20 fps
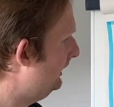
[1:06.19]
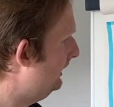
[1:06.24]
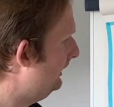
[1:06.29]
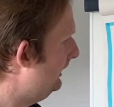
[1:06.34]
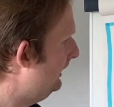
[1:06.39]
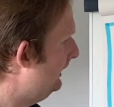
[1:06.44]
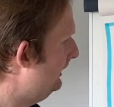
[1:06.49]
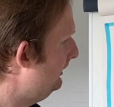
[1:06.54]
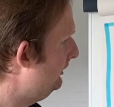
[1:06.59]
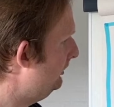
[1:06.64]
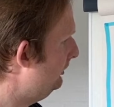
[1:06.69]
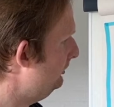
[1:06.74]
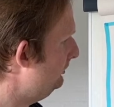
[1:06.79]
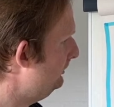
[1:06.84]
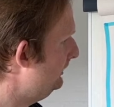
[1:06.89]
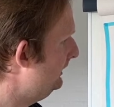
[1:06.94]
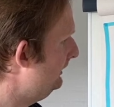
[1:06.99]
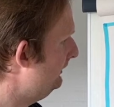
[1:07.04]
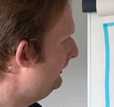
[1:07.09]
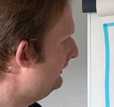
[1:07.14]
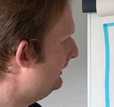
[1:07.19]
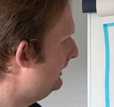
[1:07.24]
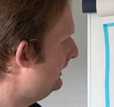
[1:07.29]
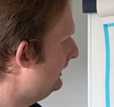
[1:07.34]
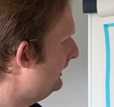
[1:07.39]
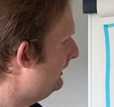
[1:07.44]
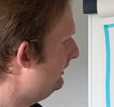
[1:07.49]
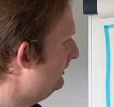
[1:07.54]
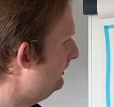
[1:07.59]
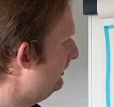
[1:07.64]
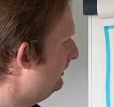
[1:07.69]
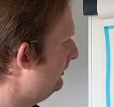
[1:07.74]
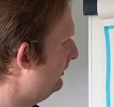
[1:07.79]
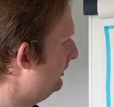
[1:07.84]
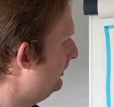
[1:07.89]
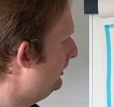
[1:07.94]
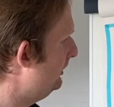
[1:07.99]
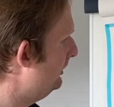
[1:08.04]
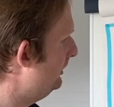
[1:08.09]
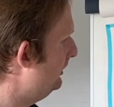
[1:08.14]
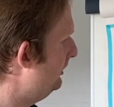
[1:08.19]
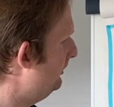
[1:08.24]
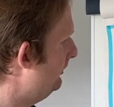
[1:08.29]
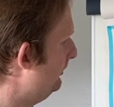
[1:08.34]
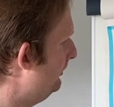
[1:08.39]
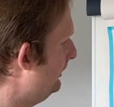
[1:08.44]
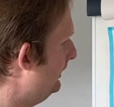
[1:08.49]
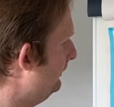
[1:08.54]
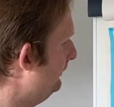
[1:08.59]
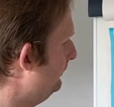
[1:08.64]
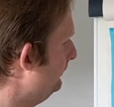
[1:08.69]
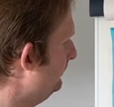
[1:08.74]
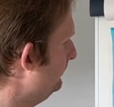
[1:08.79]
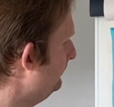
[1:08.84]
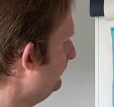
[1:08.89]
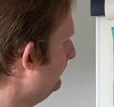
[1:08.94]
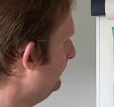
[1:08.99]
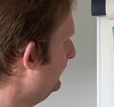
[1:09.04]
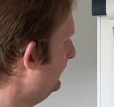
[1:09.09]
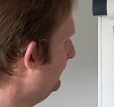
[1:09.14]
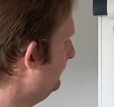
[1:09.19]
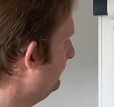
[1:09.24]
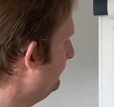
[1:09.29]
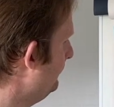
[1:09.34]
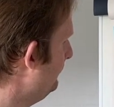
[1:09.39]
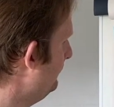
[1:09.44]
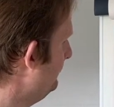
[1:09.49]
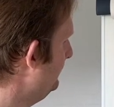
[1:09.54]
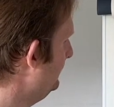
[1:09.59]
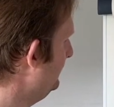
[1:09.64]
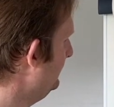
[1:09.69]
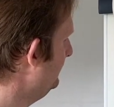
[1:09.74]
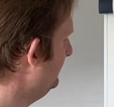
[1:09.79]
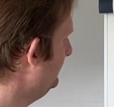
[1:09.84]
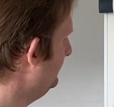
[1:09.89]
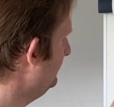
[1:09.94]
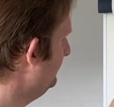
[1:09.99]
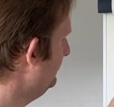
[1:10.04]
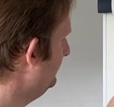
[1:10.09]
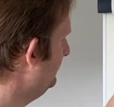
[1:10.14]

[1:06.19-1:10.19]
I always start out by, so to say, drawing the